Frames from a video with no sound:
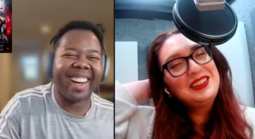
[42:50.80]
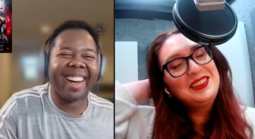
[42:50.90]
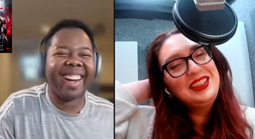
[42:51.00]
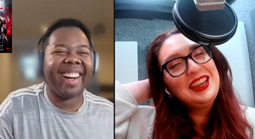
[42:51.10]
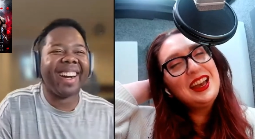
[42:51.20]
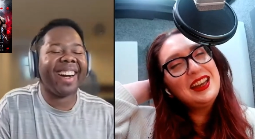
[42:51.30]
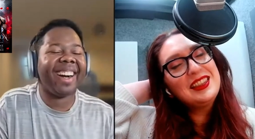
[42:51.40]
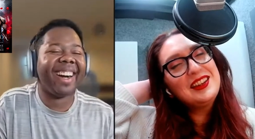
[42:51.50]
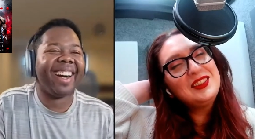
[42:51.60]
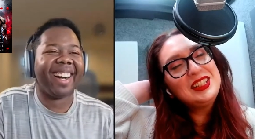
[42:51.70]
Speaker 1: yeah,
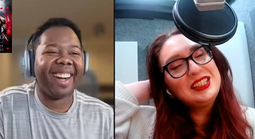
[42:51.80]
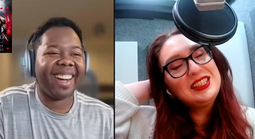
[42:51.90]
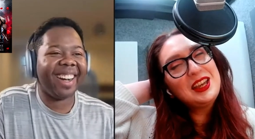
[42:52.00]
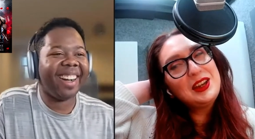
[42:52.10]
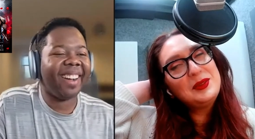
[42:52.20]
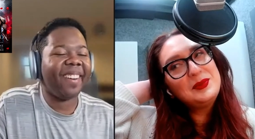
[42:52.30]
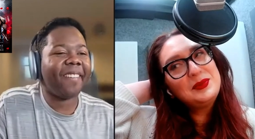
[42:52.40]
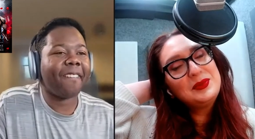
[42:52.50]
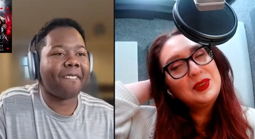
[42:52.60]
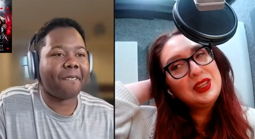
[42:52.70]
that was um
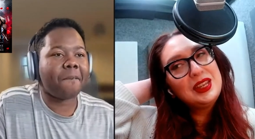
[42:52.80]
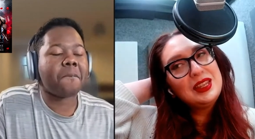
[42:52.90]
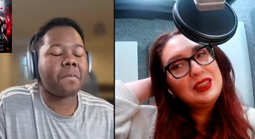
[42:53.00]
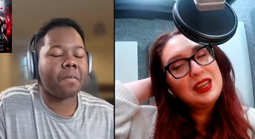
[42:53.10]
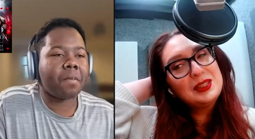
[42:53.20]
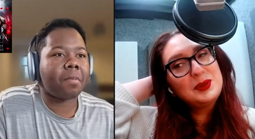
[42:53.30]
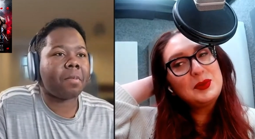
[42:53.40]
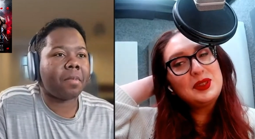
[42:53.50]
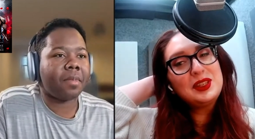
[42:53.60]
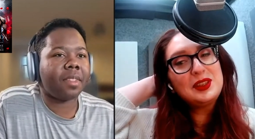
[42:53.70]
that's probably
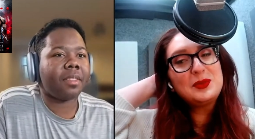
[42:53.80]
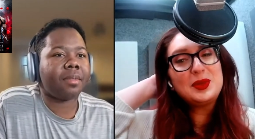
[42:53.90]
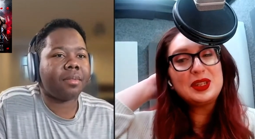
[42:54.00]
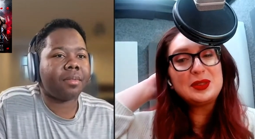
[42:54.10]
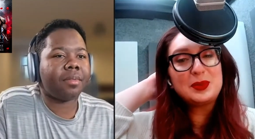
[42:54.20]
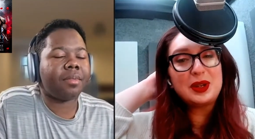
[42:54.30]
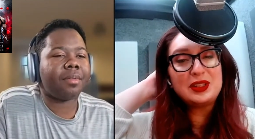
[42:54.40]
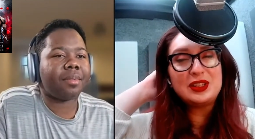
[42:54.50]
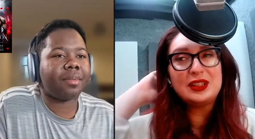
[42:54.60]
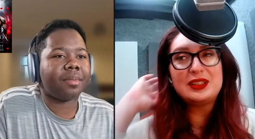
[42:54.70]
like the biggest
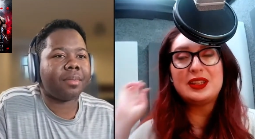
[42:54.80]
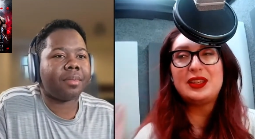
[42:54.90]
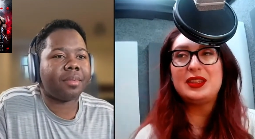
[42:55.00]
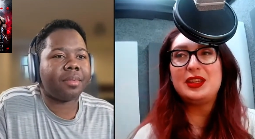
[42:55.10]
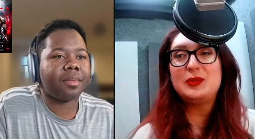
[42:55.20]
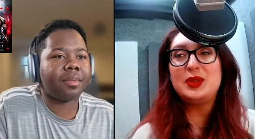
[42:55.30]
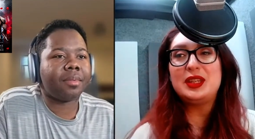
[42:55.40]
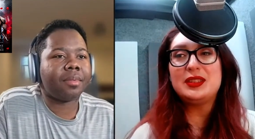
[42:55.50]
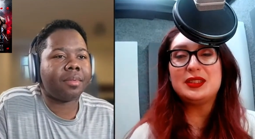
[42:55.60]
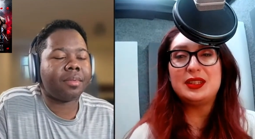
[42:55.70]
project I think because
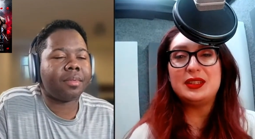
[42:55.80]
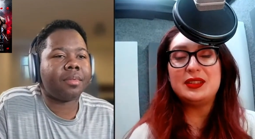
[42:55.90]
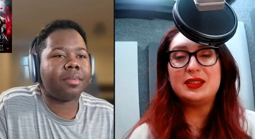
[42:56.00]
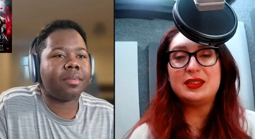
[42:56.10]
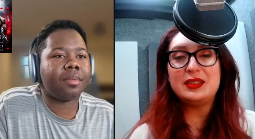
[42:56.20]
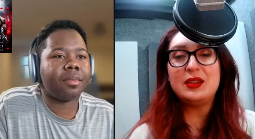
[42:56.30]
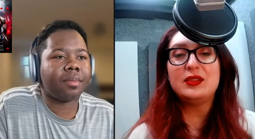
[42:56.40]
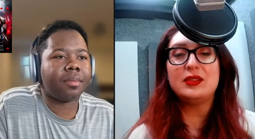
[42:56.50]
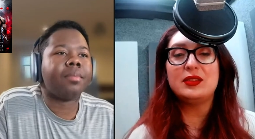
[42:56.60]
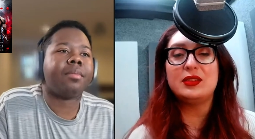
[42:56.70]
it is uh,
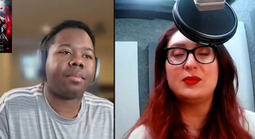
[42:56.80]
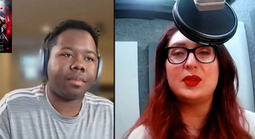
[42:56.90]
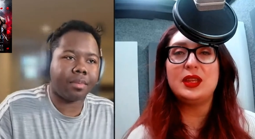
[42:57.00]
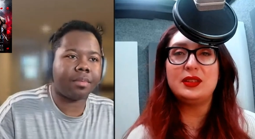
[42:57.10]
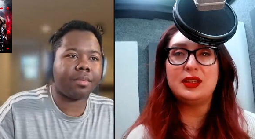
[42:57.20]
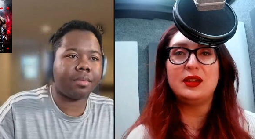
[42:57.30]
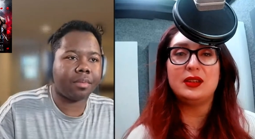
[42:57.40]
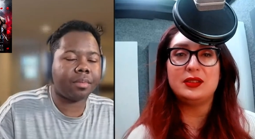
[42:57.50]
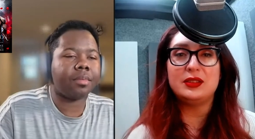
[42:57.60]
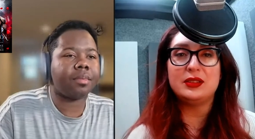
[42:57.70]
the main
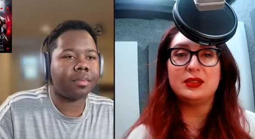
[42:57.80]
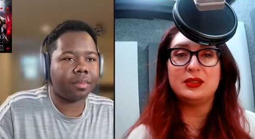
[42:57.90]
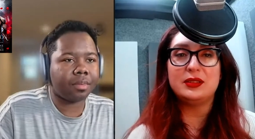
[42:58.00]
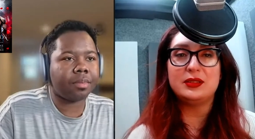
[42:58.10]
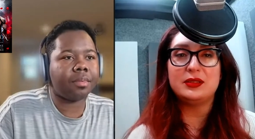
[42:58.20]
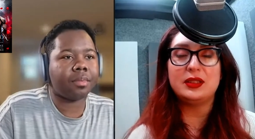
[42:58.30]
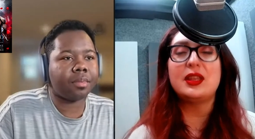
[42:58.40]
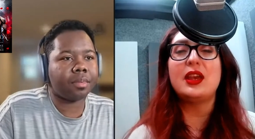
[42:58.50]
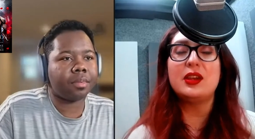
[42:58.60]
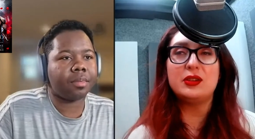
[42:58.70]
character, like the
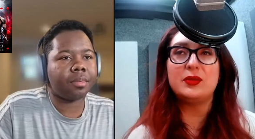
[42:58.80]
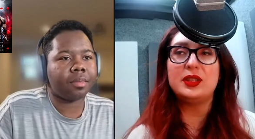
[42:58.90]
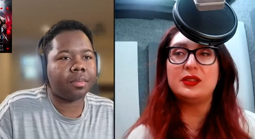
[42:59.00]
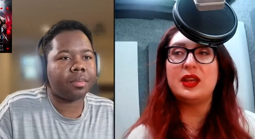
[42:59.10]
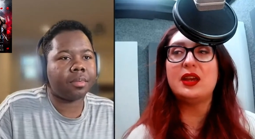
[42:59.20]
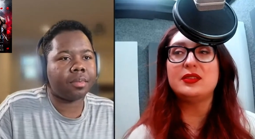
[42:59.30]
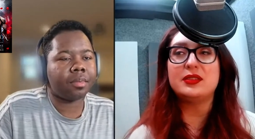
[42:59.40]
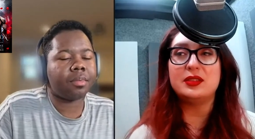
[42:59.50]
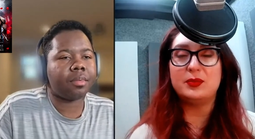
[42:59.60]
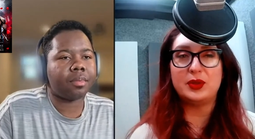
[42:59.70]
heroine, has
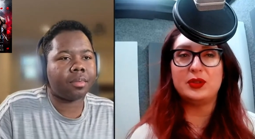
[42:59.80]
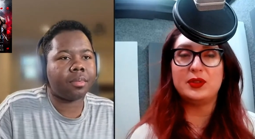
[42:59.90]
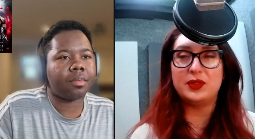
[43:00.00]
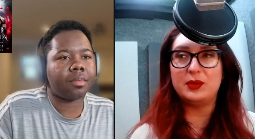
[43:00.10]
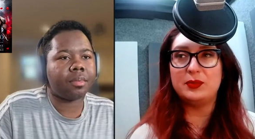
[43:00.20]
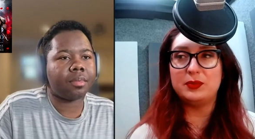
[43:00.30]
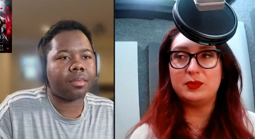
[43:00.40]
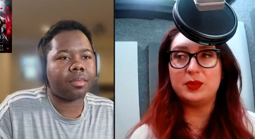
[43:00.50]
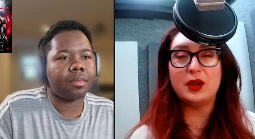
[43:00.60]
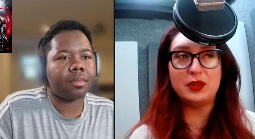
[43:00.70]
the bulk of the
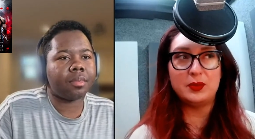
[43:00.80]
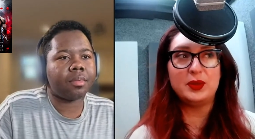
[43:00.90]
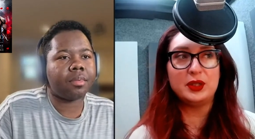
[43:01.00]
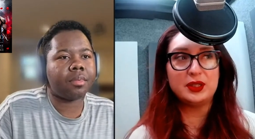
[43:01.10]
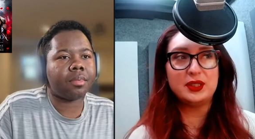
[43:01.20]
all the books,